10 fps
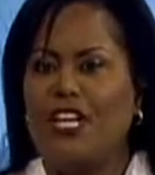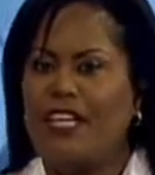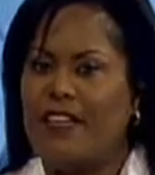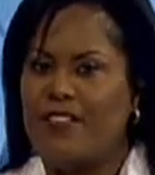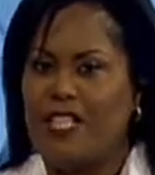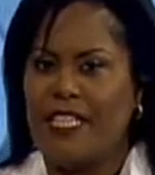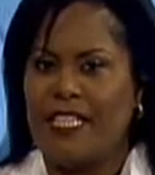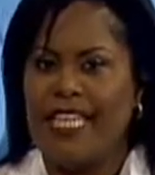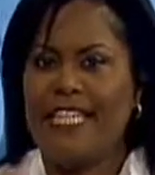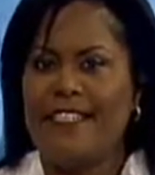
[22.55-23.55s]
gives a
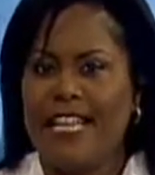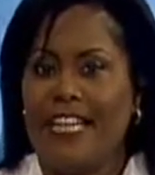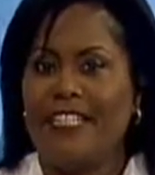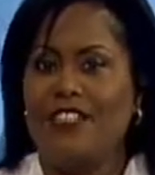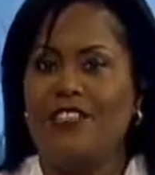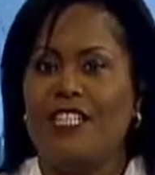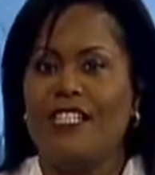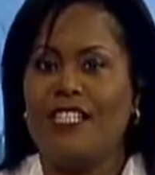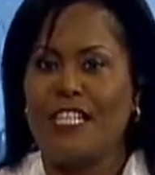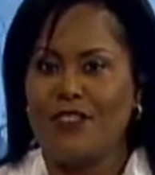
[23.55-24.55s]
little insight into the
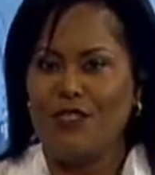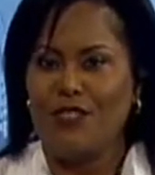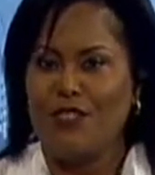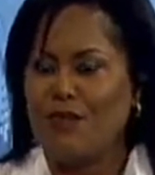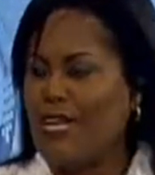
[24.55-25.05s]
6 food groups.